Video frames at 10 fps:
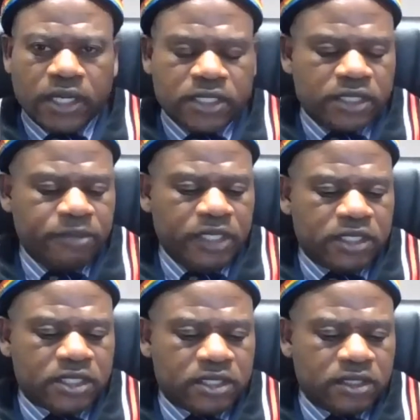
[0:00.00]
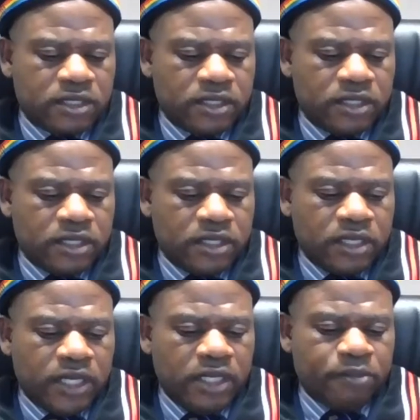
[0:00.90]
academics
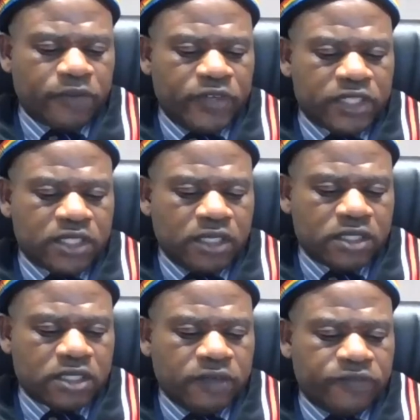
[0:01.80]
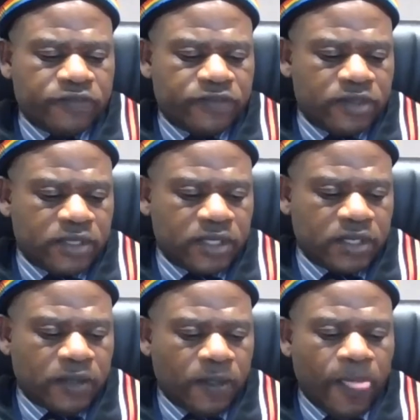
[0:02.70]
and professional staff,
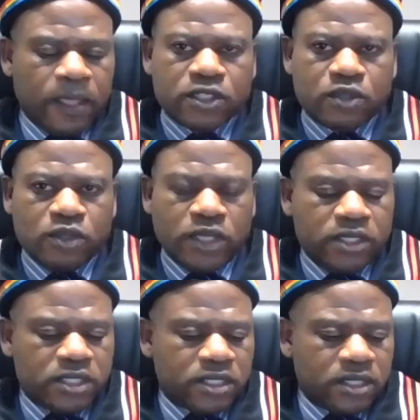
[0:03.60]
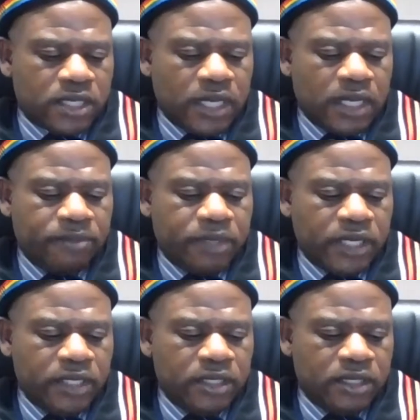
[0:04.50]
students,
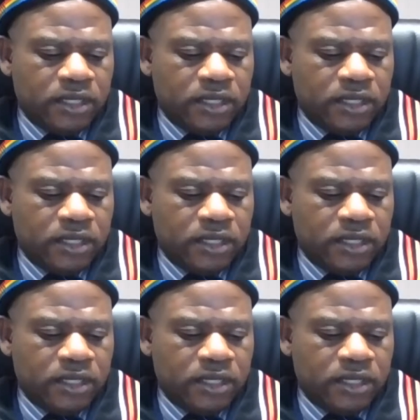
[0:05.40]
alumni,